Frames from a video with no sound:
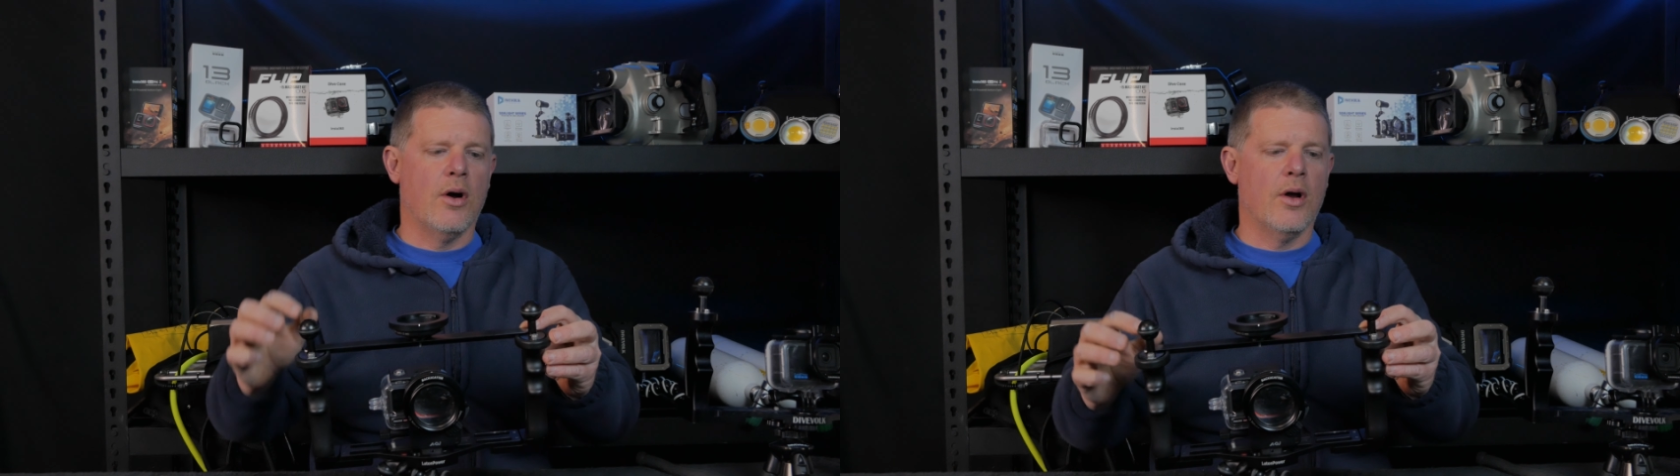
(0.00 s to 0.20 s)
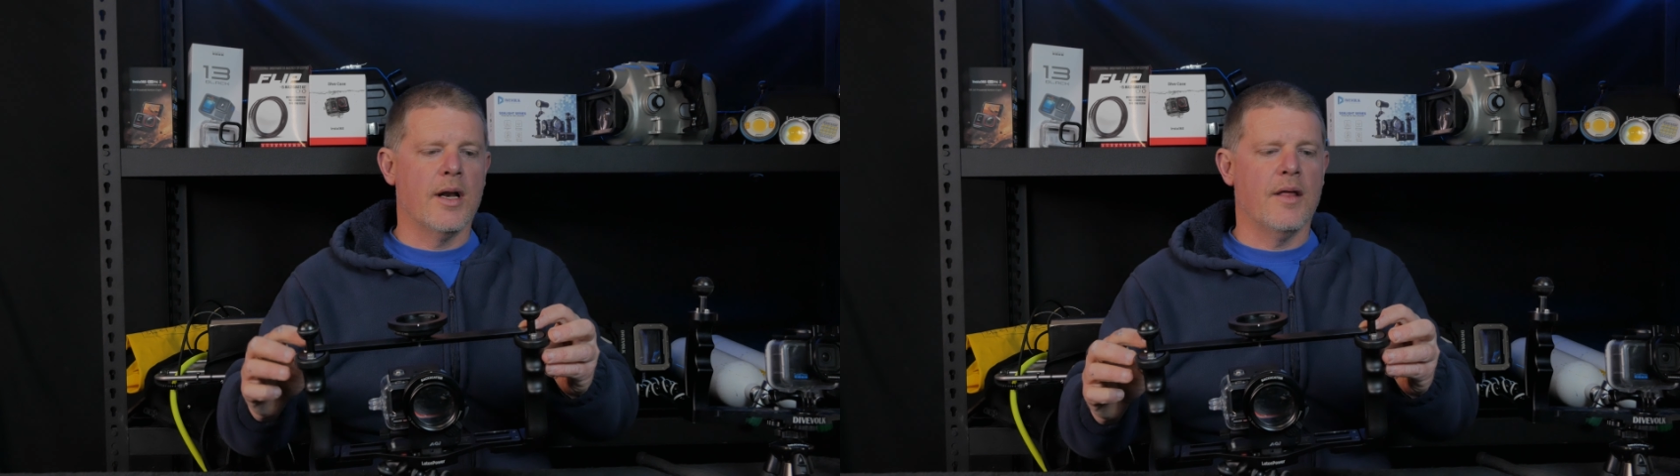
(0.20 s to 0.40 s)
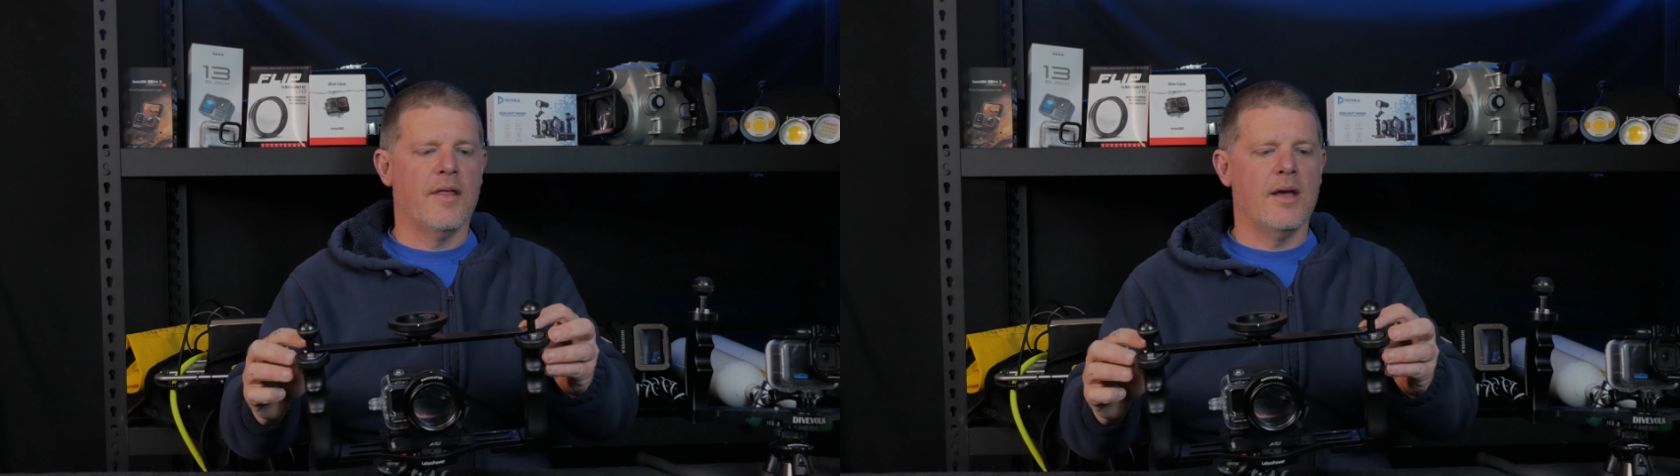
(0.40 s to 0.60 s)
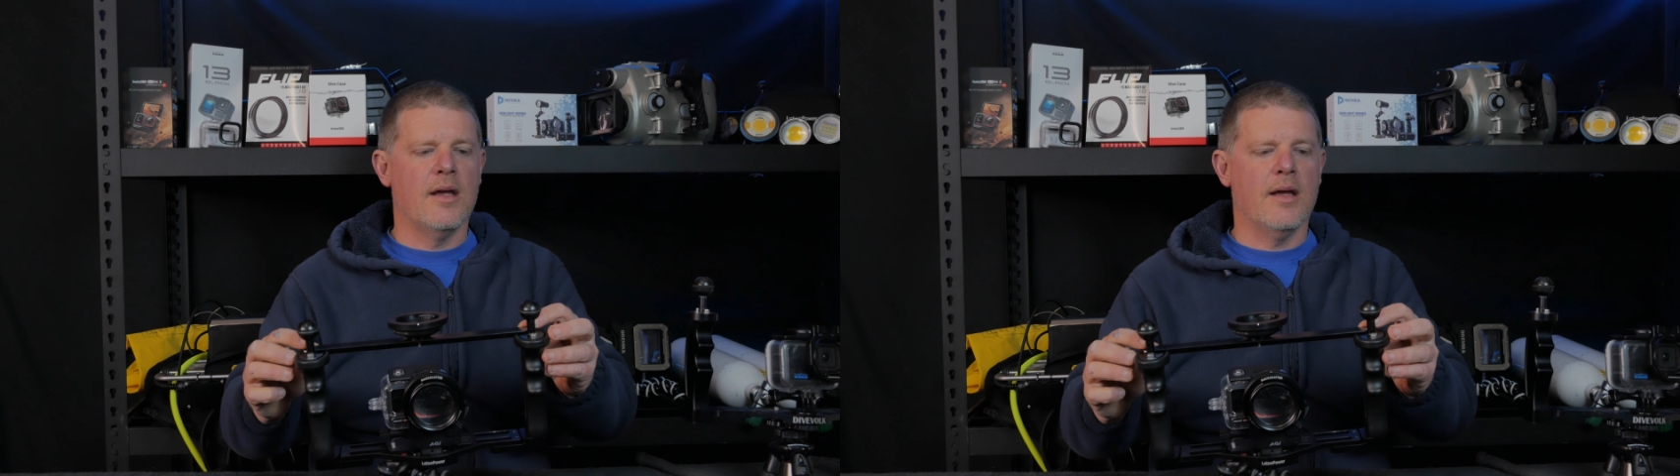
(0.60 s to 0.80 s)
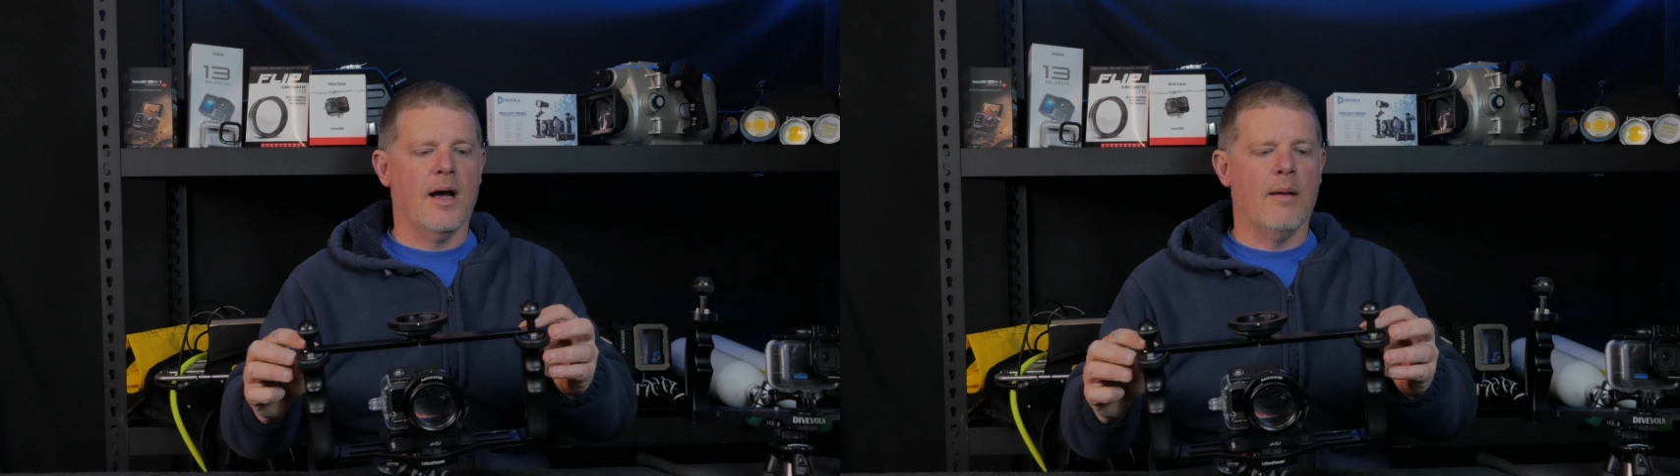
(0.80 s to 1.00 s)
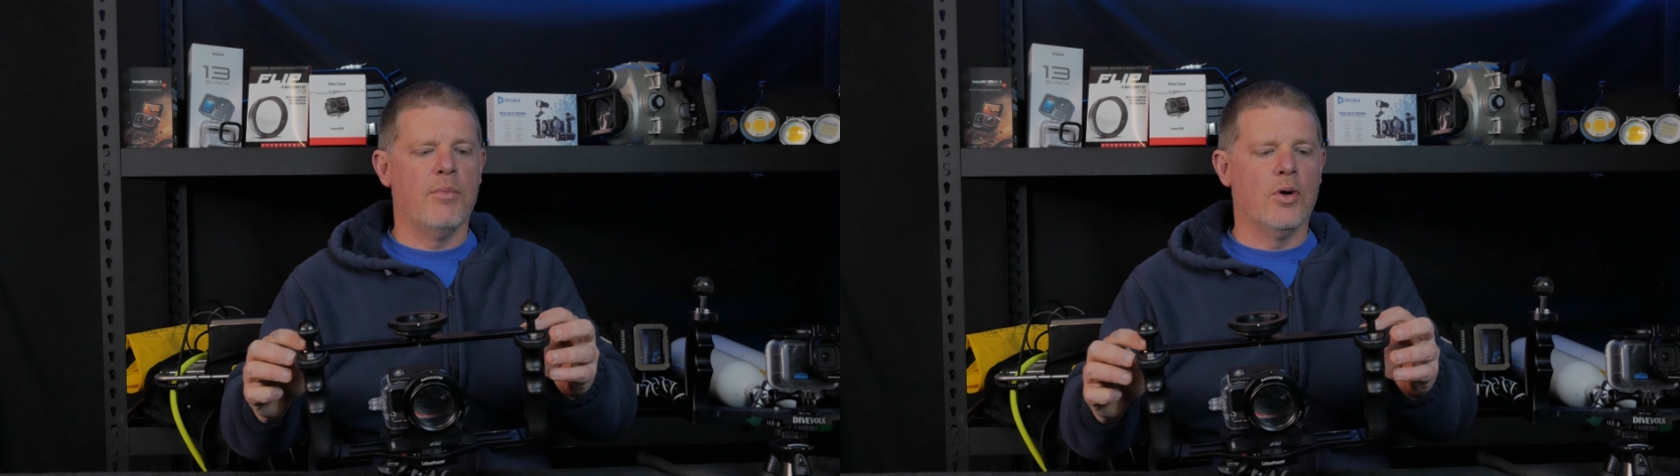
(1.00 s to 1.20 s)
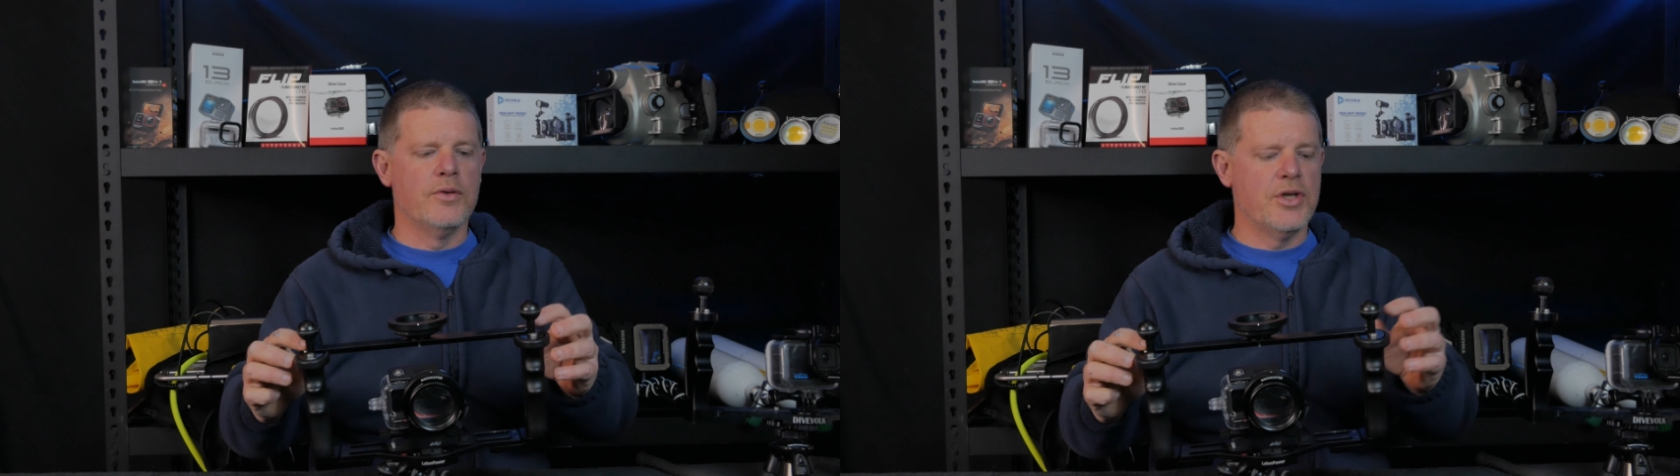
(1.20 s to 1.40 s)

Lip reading: on the ball